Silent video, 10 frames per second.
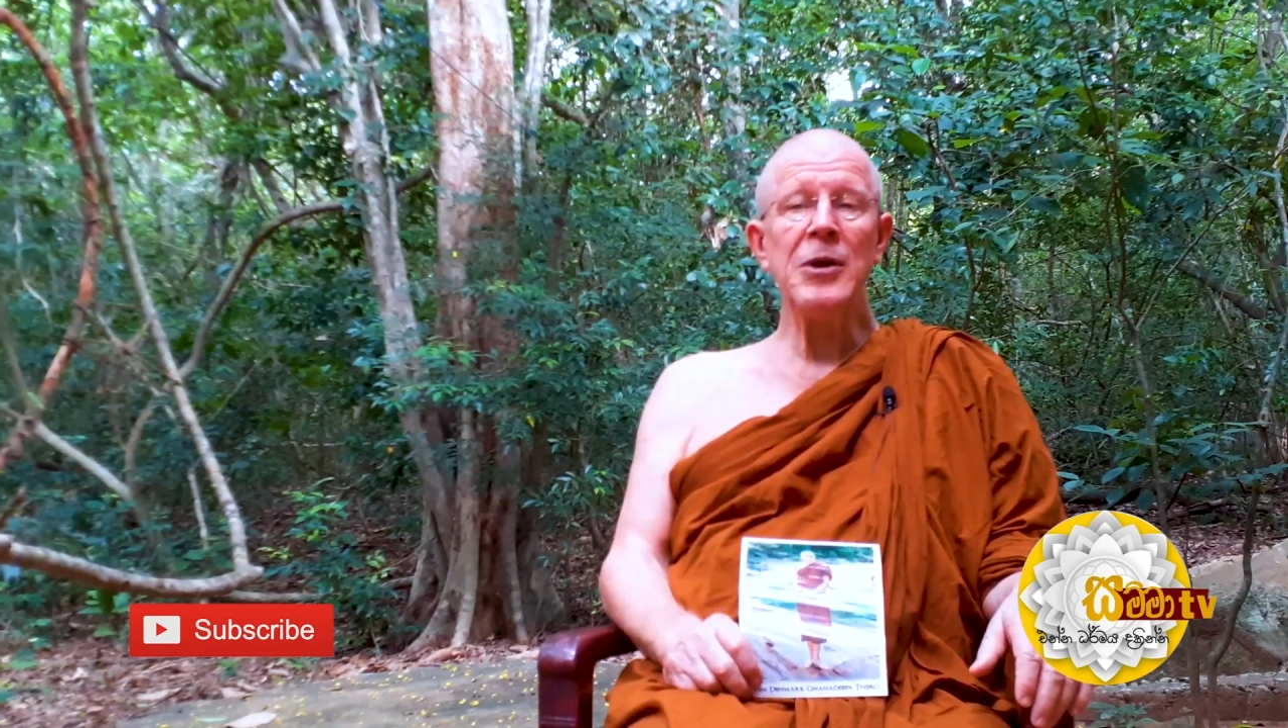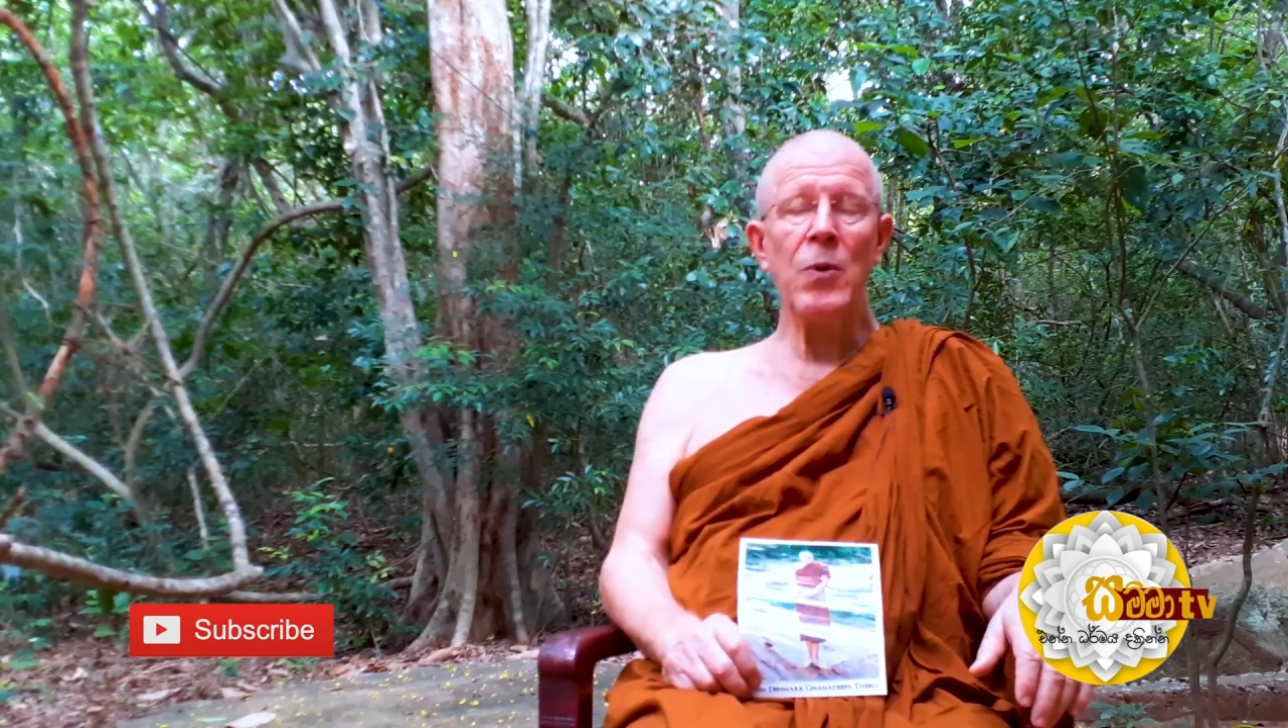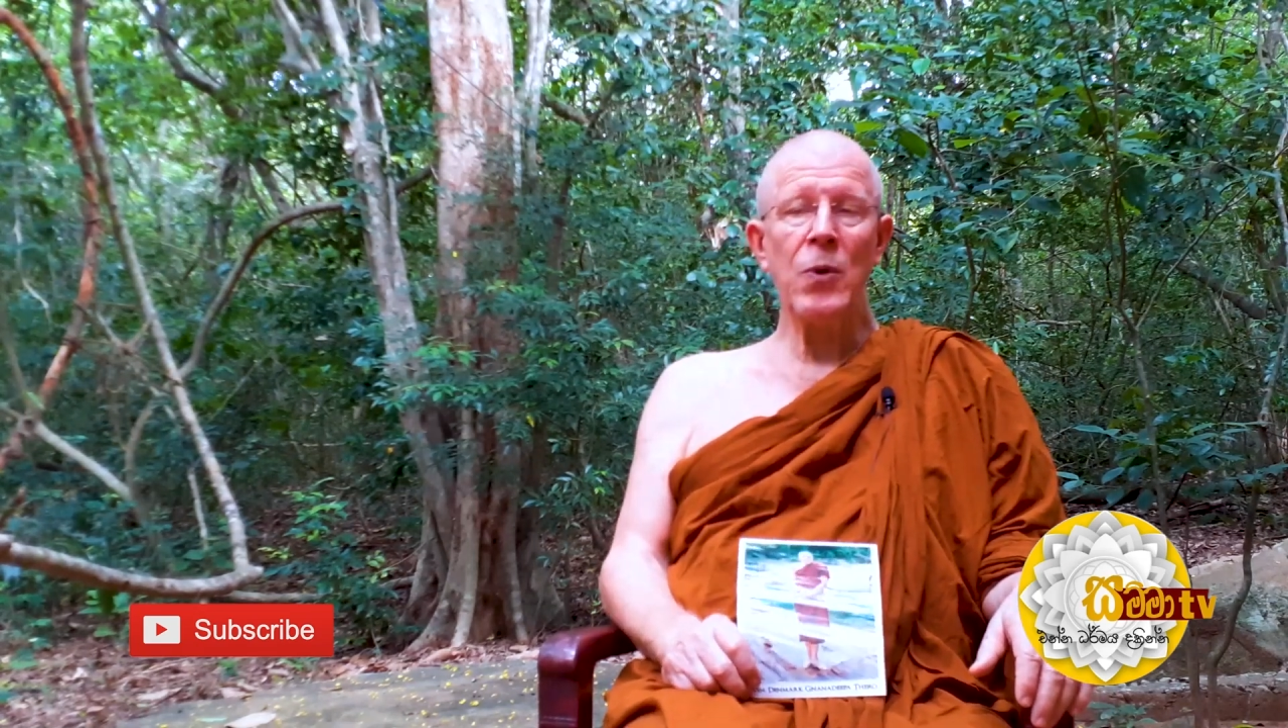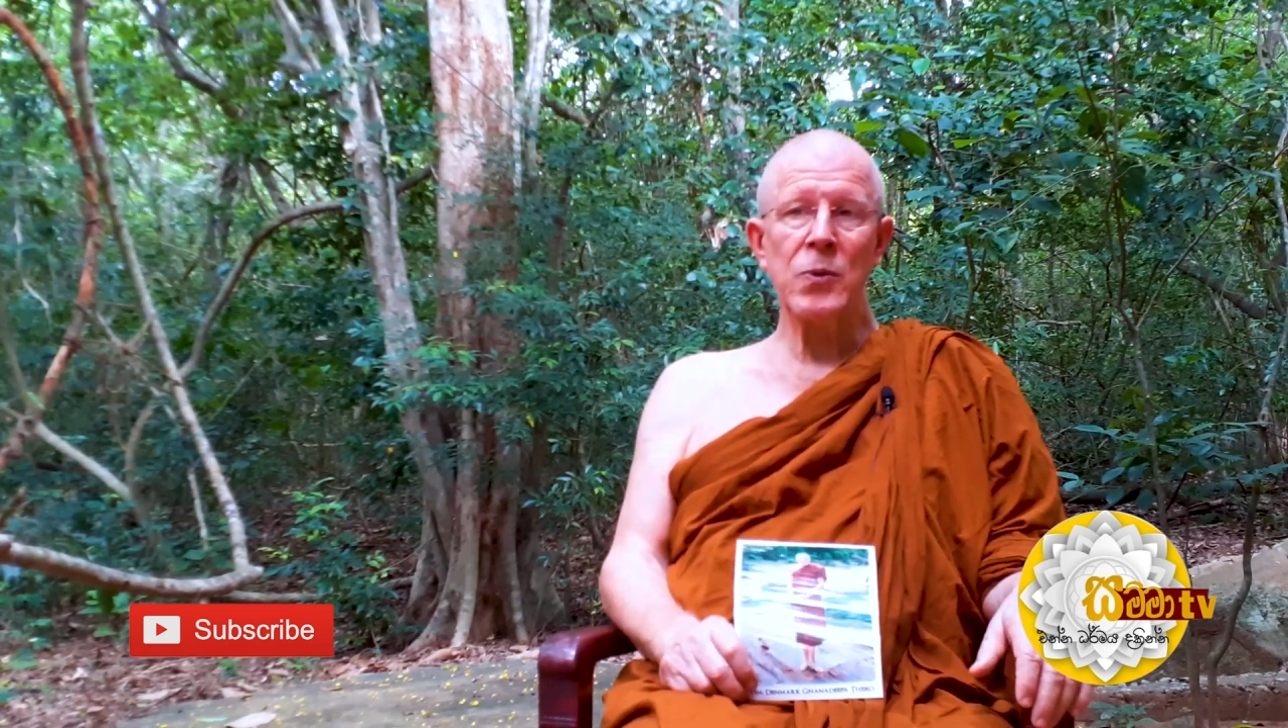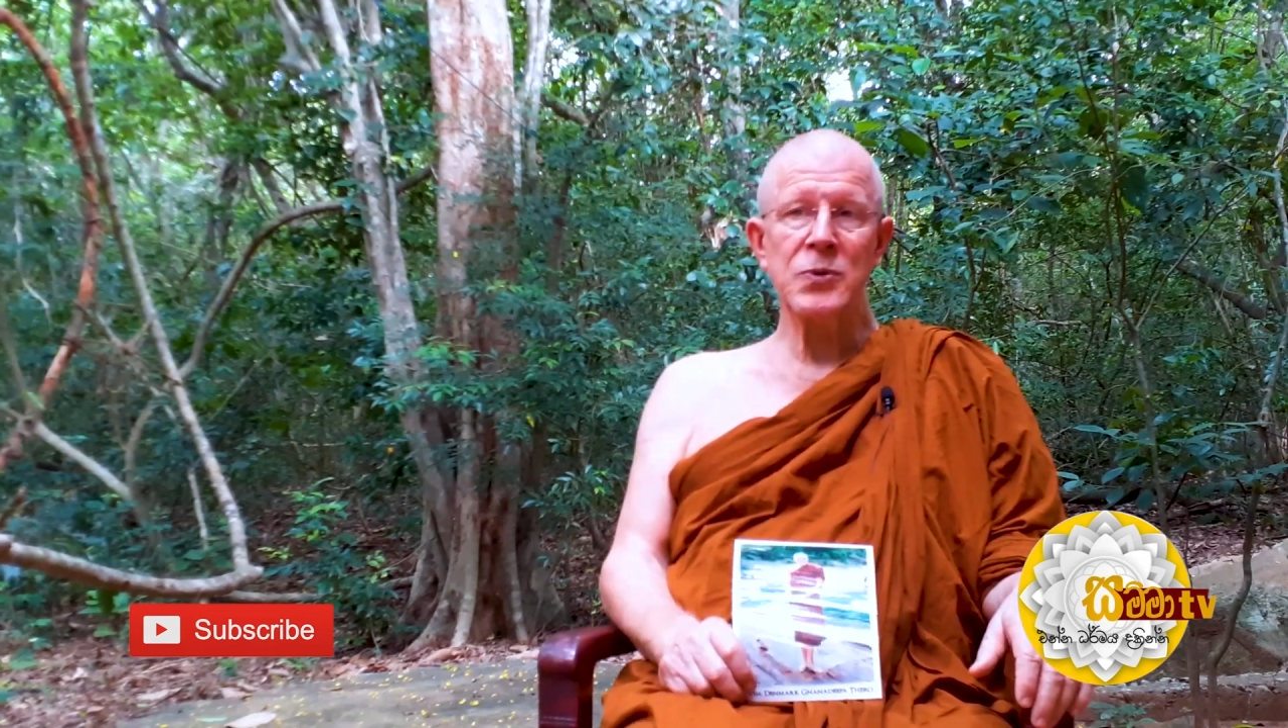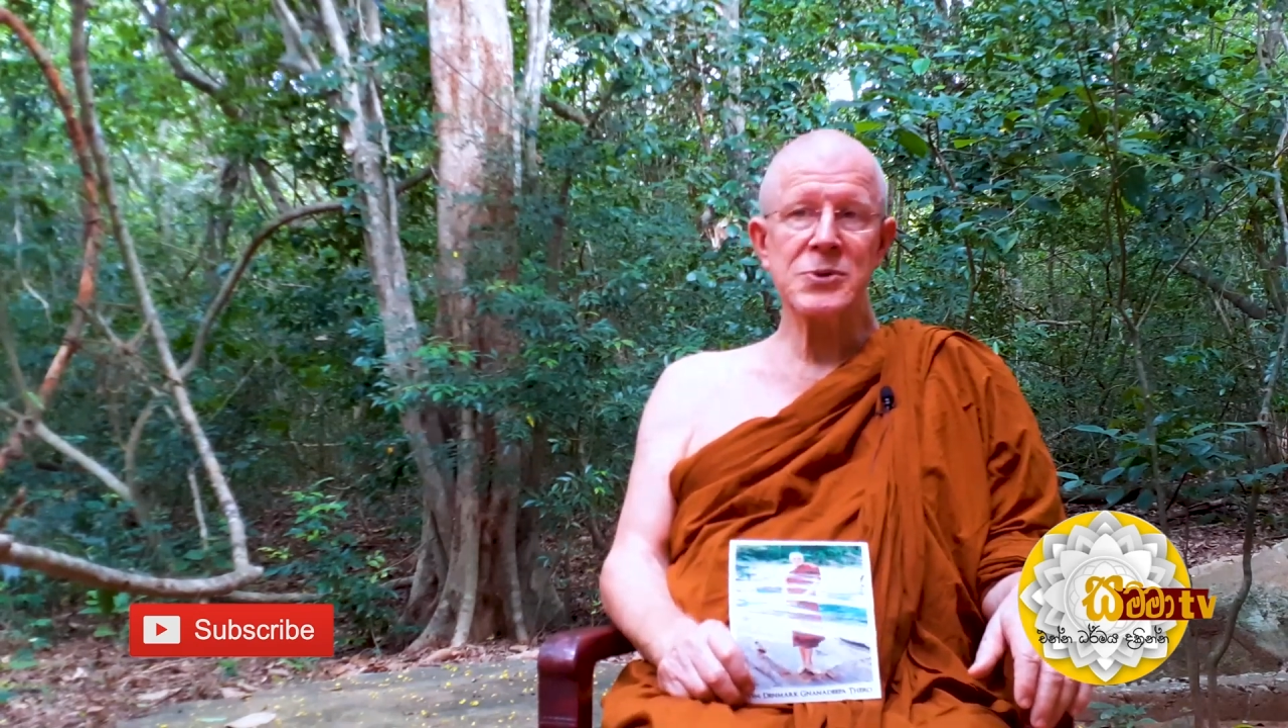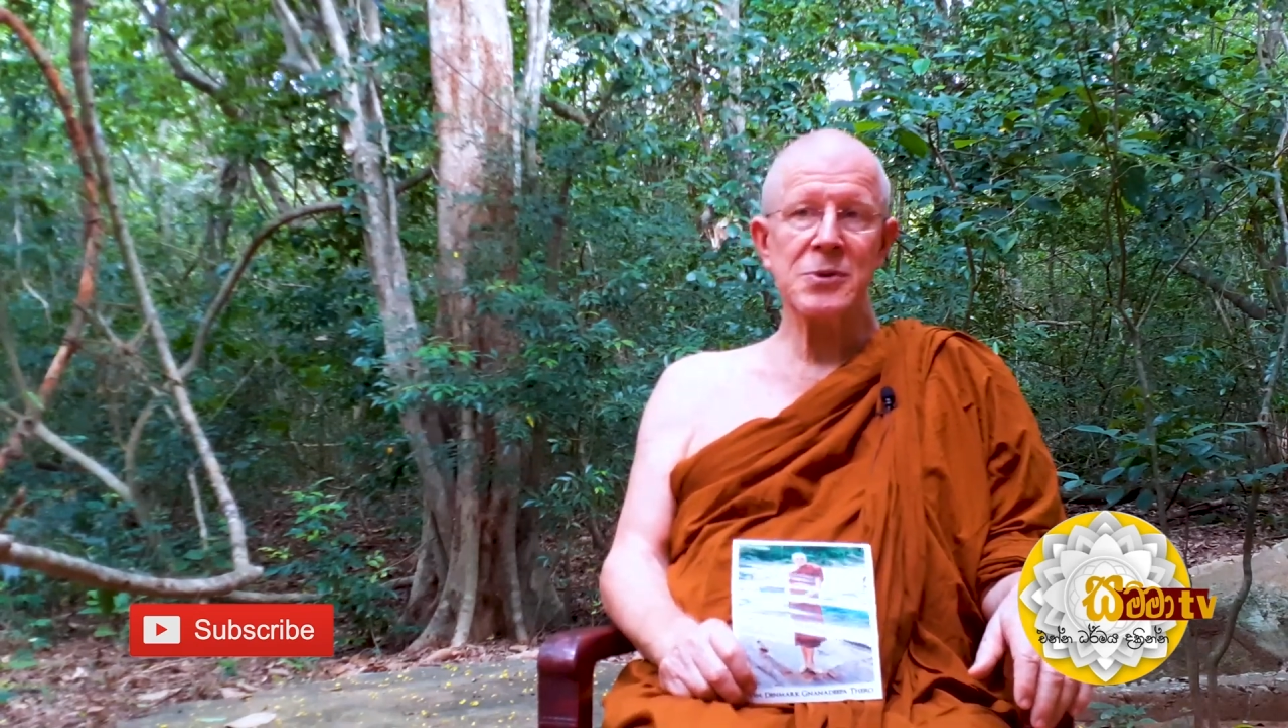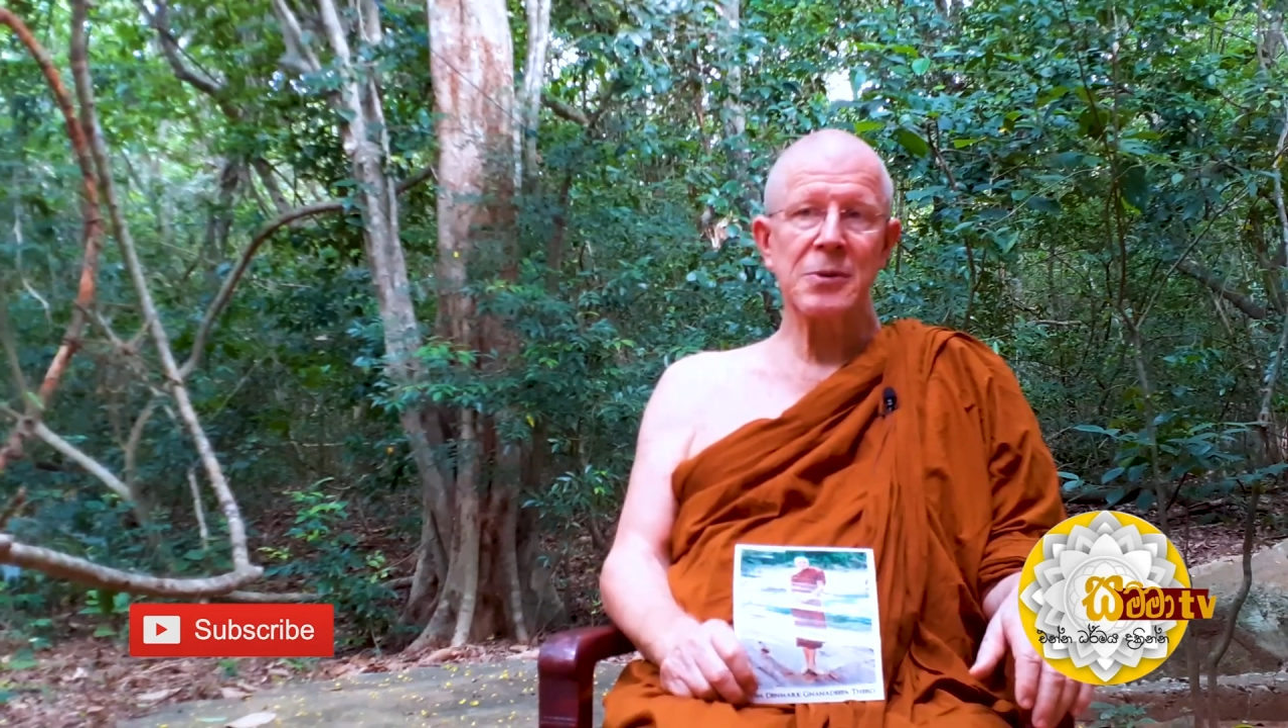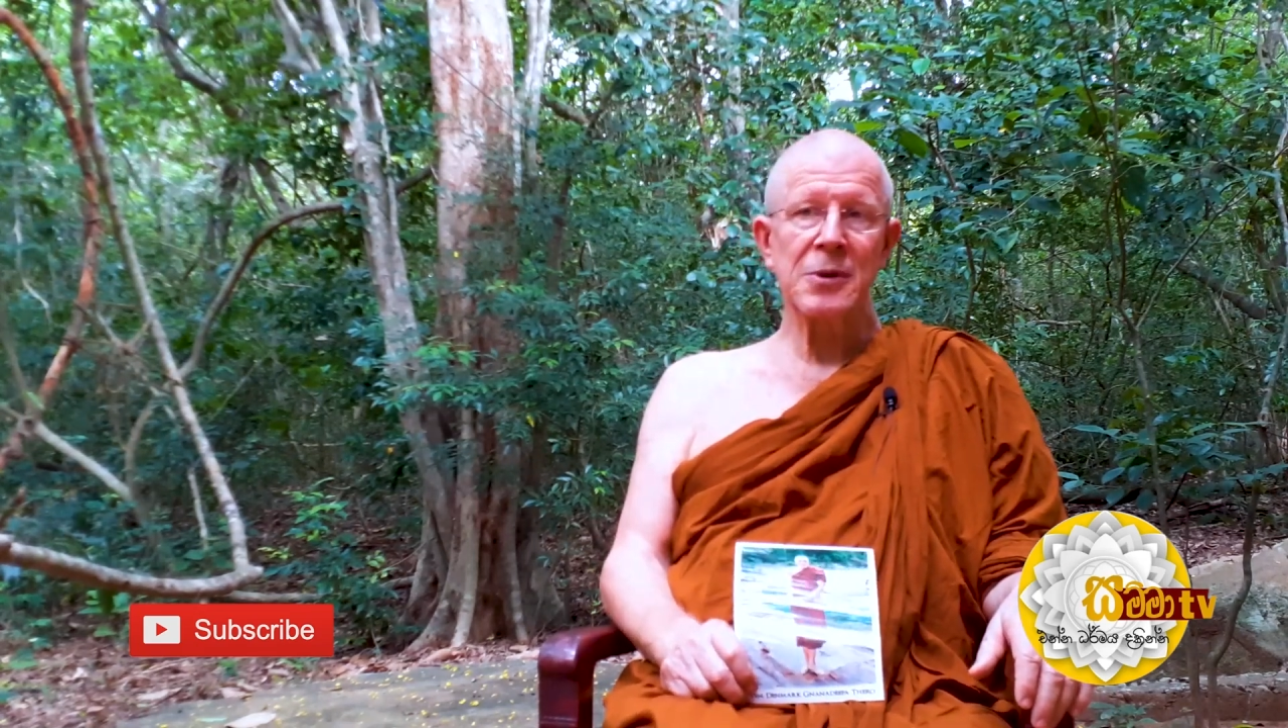walls.